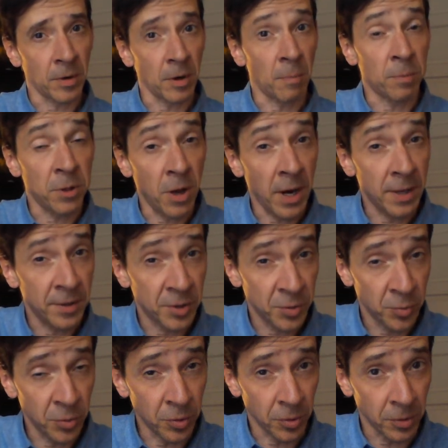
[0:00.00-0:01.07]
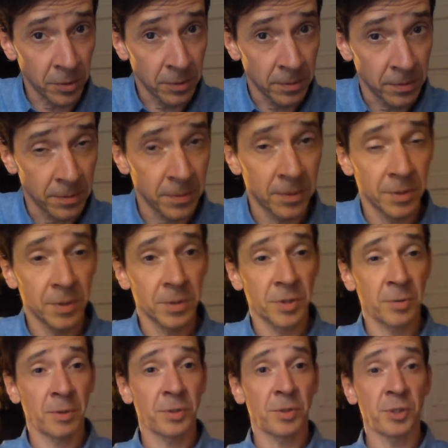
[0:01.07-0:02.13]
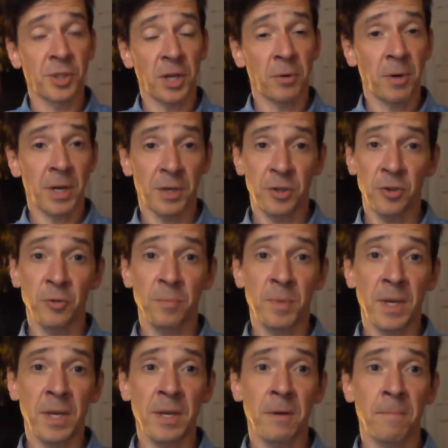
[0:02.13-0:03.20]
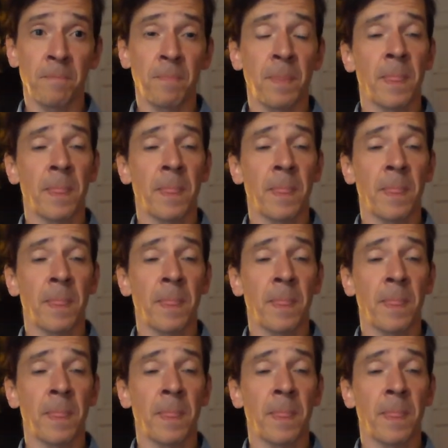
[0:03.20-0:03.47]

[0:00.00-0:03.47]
apply this rule so as to generate cube B,